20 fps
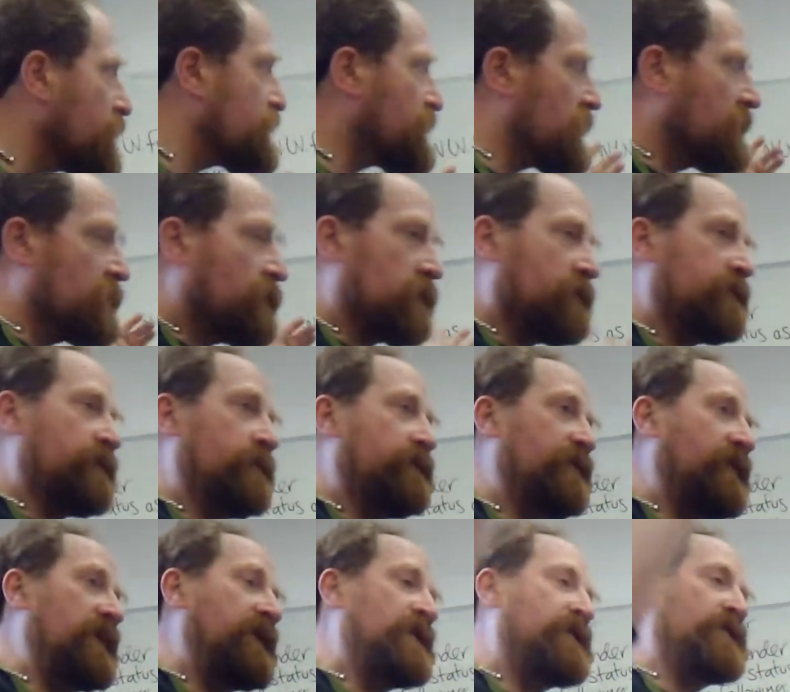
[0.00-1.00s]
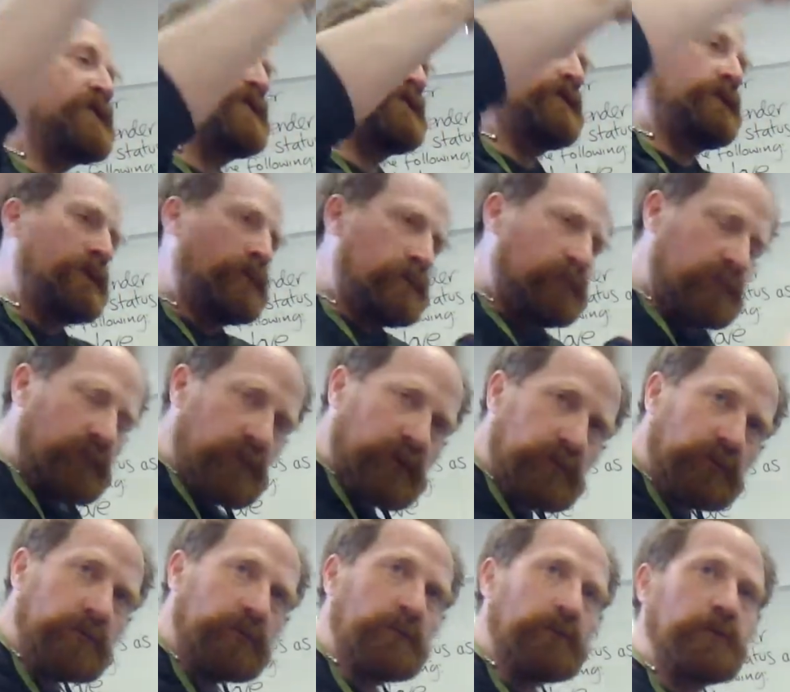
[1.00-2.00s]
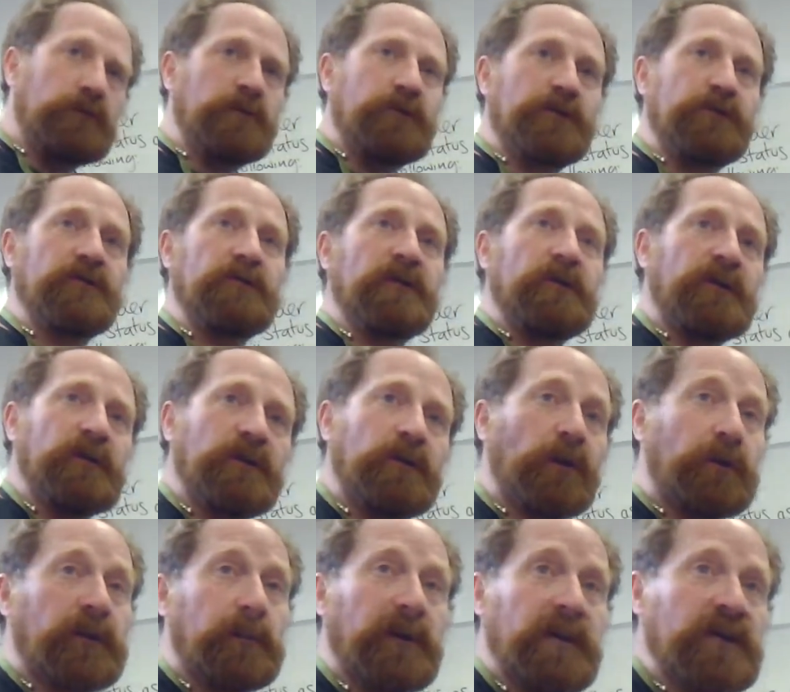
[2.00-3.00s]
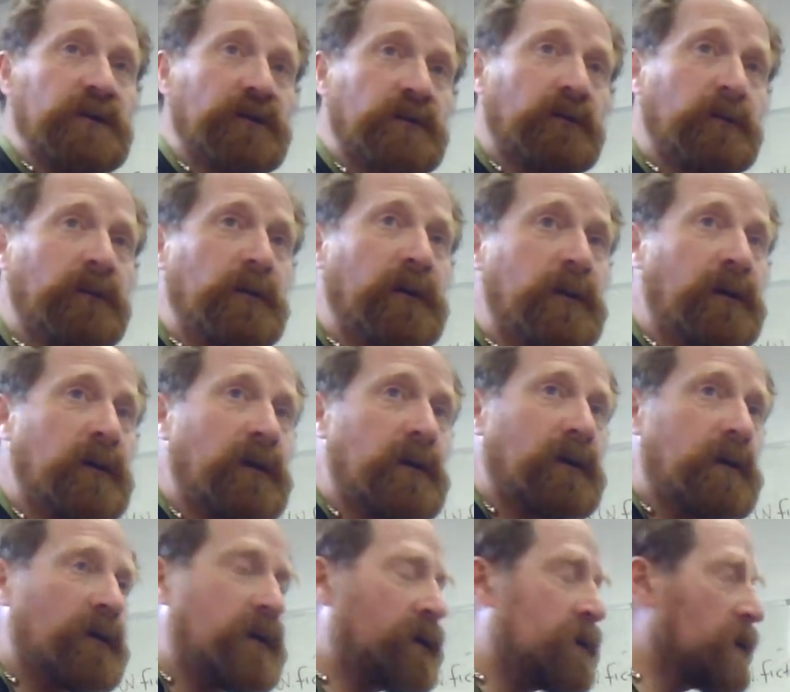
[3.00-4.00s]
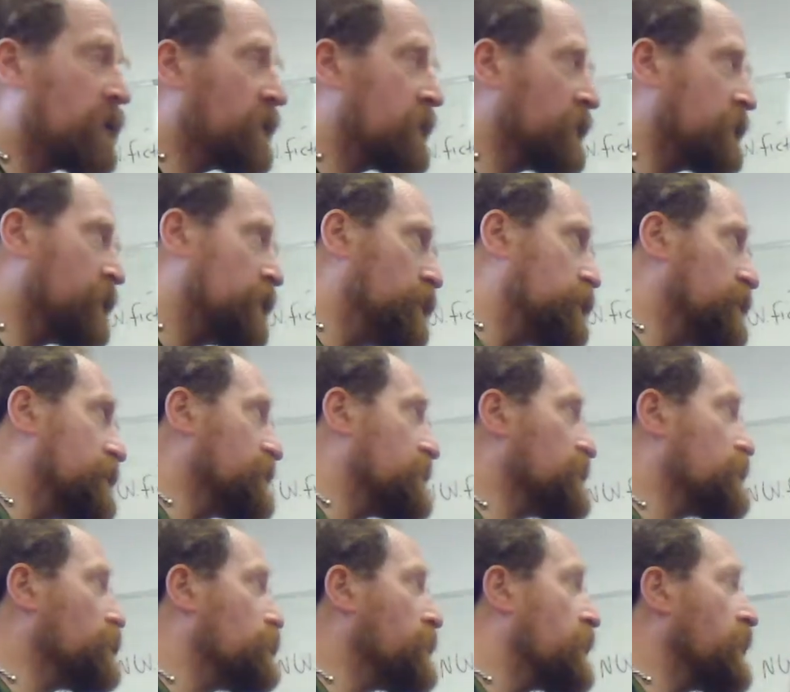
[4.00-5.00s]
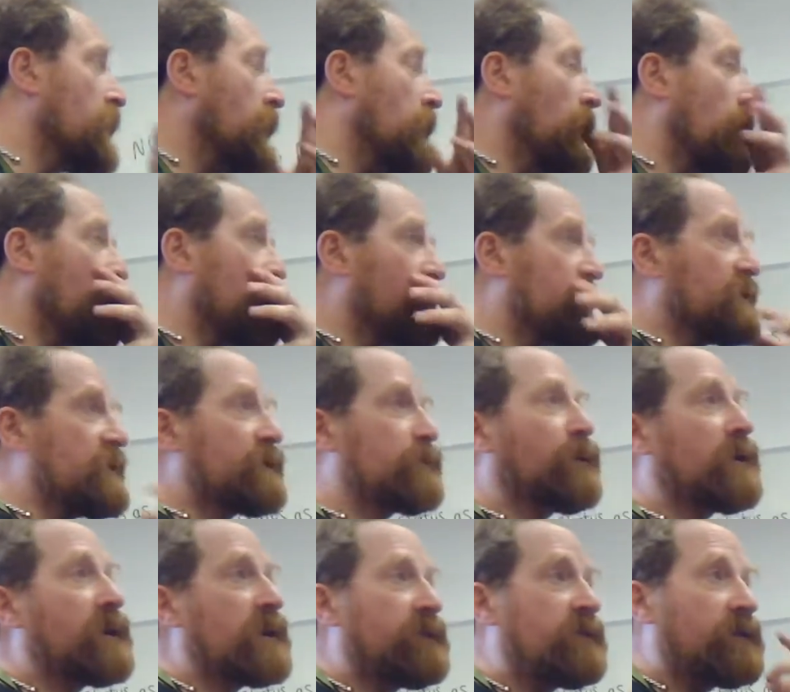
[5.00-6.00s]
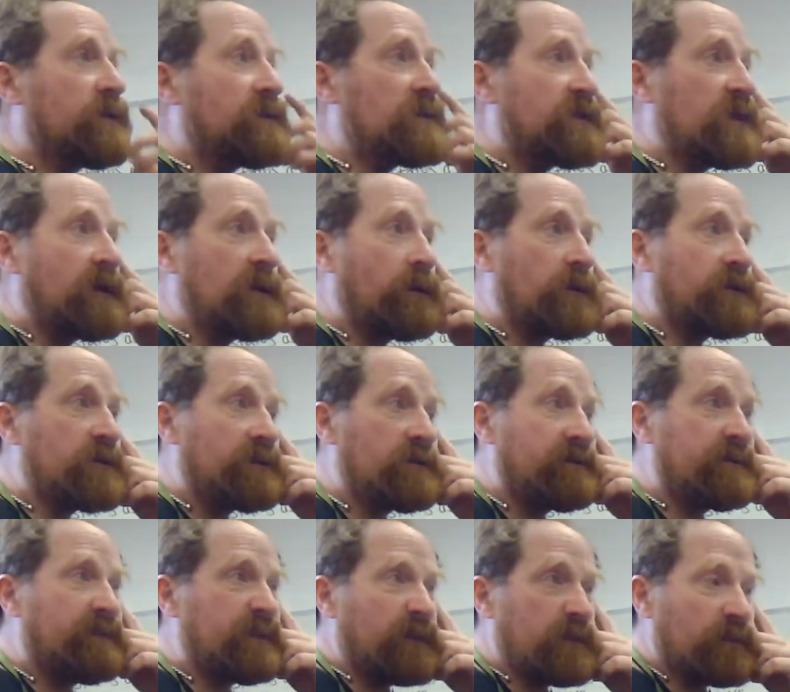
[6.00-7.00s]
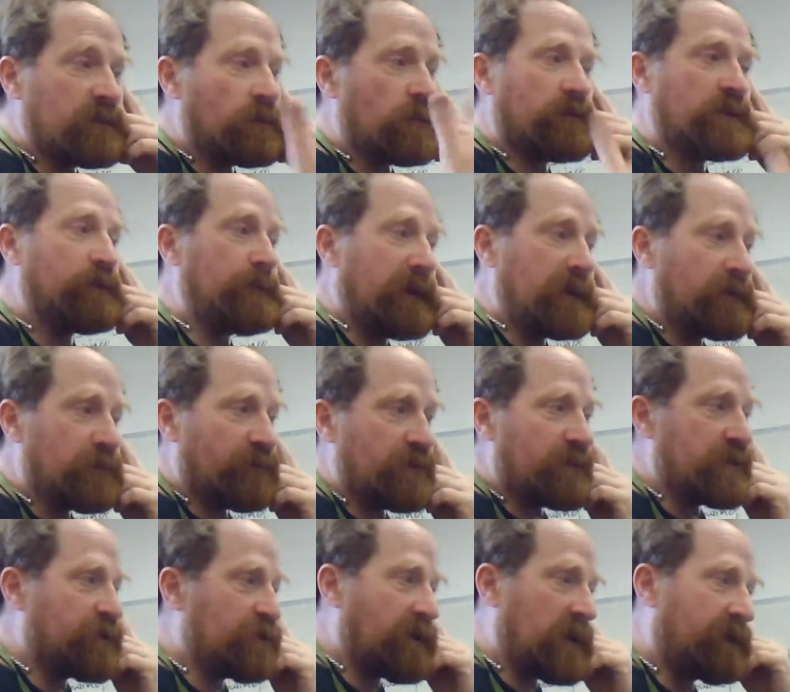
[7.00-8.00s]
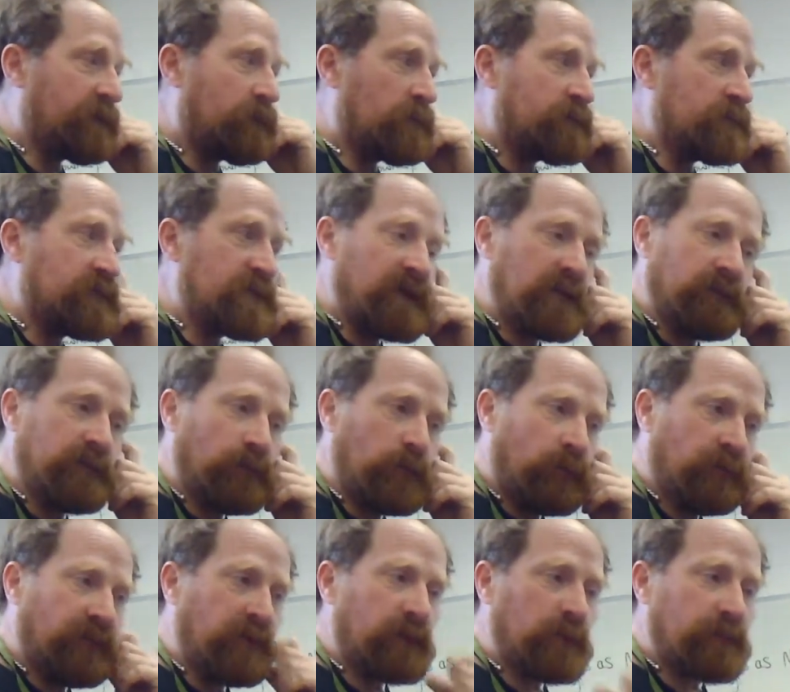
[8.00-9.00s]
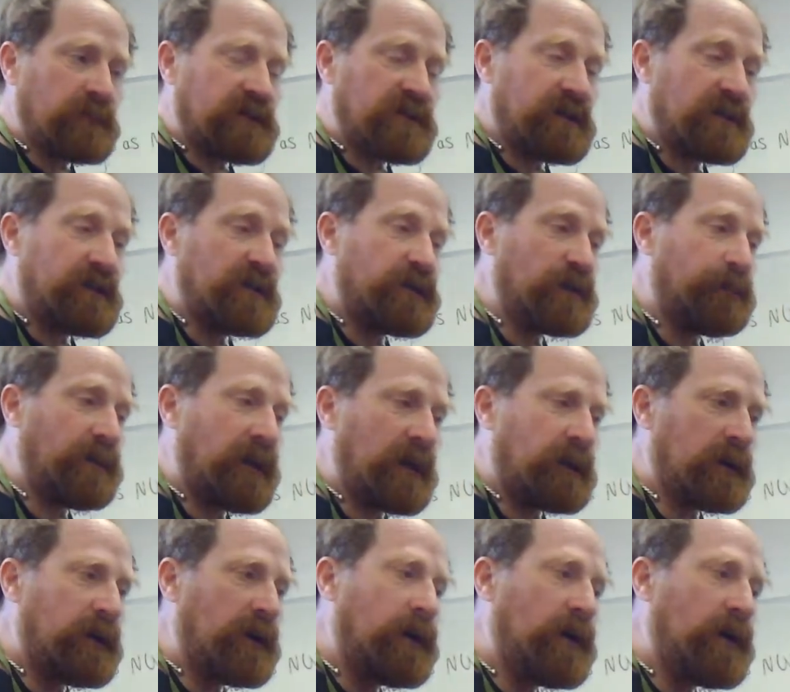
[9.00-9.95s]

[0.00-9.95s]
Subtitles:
So they've gone from village to huge conurbation, huge instalment, which is why if you see a lot of documentaries, travel stuff, or films set in Japan,